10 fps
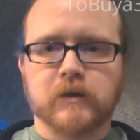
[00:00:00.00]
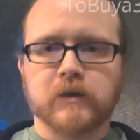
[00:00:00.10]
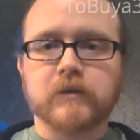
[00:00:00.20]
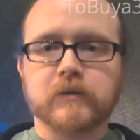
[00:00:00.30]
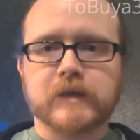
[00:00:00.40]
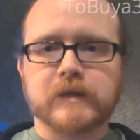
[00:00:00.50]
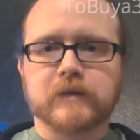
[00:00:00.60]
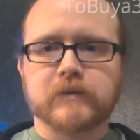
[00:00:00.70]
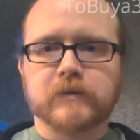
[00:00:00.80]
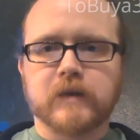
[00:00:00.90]
Another
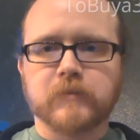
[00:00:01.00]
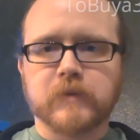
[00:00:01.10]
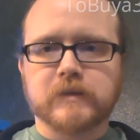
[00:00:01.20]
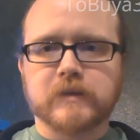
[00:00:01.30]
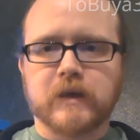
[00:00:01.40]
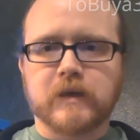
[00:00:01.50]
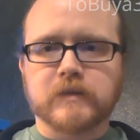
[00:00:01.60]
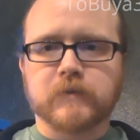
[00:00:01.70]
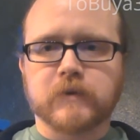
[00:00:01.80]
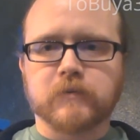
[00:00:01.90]
detail that led me to the
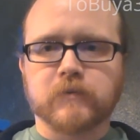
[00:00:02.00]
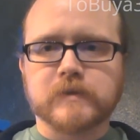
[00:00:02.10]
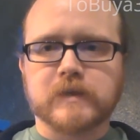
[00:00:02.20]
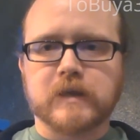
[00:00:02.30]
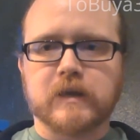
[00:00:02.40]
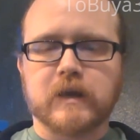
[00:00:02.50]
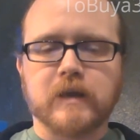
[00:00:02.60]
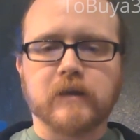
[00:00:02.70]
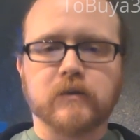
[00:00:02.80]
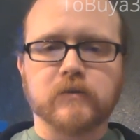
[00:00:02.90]
X one was the
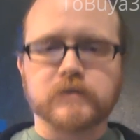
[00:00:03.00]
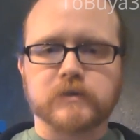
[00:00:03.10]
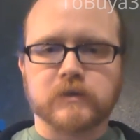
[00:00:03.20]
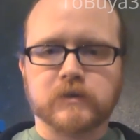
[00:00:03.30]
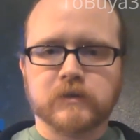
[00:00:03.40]
enclosure.